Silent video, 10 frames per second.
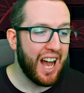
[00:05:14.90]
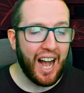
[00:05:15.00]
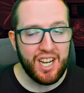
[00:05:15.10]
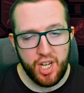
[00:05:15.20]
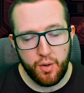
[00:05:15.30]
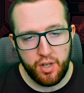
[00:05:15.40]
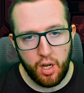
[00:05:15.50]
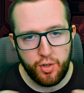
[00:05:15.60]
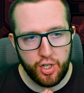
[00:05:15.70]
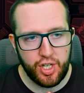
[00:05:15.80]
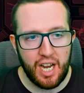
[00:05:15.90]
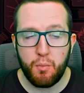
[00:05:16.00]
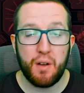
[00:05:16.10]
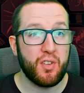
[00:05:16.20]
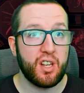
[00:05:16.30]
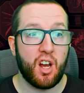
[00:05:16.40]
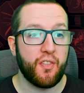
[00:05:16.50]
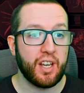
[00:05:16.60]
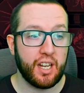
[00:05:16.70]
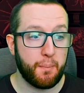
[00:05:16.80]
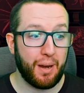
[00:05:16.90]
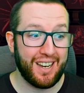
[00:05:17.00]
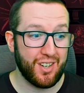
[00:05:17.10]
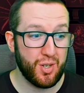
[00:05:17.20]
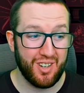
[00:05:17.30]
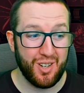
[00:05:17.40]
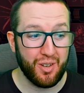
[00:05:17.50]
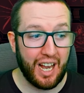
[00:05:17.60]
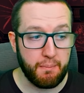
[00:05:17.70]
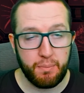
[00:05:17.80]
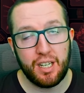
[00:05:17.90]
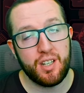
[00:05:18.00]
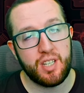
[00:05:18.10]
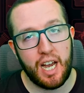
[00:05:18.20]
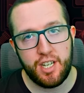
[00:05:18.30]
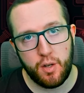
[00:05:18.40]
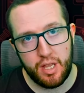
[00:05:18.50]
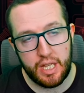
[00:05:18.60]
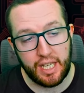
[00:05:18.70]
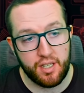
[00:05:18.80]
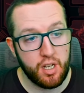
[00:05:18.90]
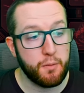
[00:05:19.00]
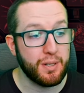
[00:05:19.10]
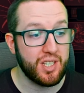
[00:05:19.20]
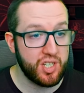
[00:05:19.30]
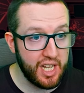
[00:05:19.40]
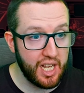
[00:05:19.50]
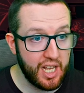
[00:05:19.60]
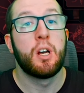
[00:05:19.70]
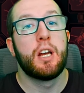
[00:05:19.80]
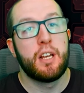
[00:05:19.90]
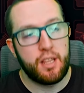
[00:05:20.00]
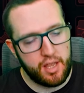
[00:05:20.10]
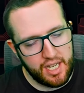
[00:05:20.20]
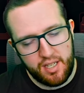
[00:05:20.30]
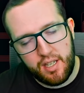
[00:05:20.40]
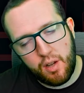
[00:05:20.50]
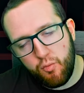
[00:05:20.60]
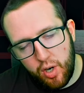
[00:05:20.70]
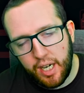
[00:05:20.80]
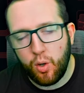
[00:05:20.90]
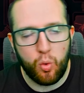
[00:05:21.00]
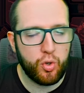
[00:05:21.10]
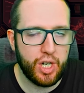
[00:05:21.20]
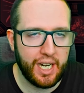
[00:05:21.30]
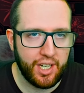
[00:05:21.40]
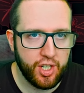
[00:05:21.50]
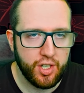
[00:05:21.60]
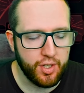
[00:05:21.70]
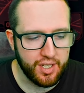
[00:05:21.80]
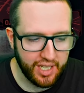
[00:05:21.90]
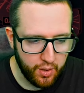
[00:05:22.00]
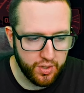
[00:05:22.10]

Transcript: I don't know just yet. Whether or not they're going to plan on doing a New Game Plus, I don't think so, but still, this is a really cool change to the skill